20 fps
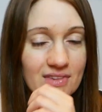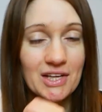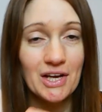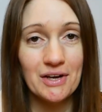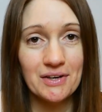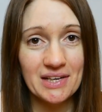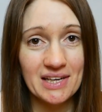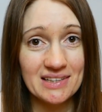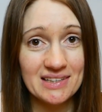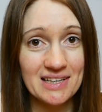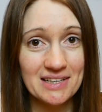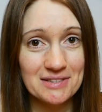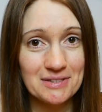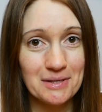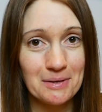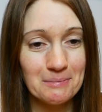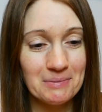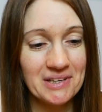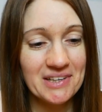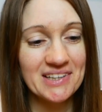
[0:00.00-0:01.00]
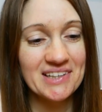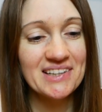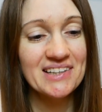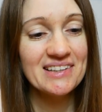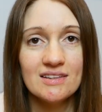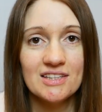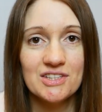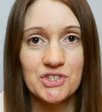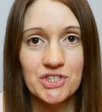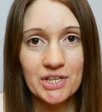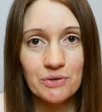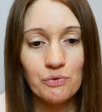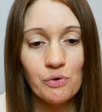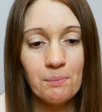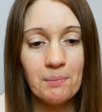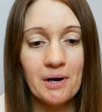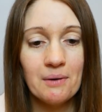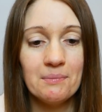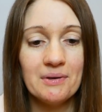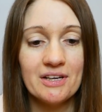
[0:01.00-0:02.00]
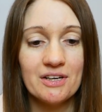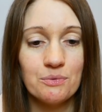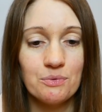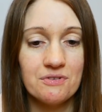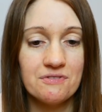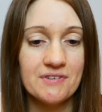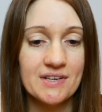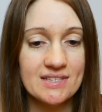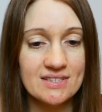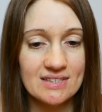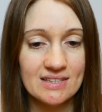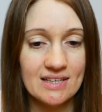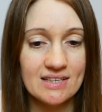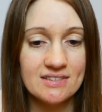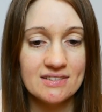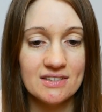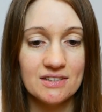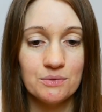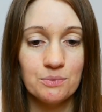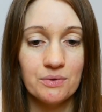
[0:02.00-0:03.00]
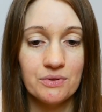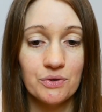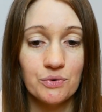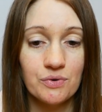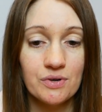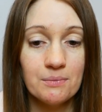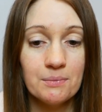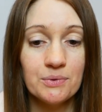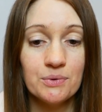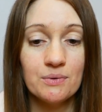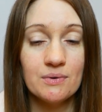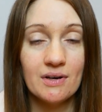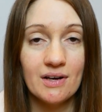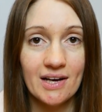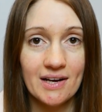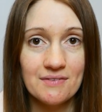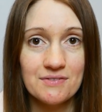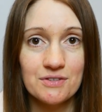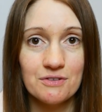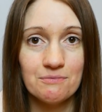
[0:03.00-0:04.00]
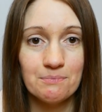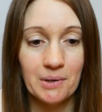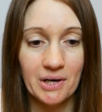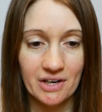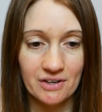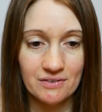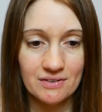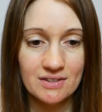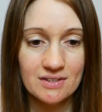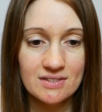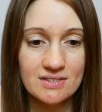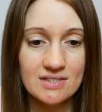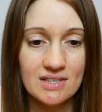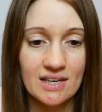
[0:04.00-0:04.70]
Okay, next up. The general public were fascinated with the criminal lives of pirates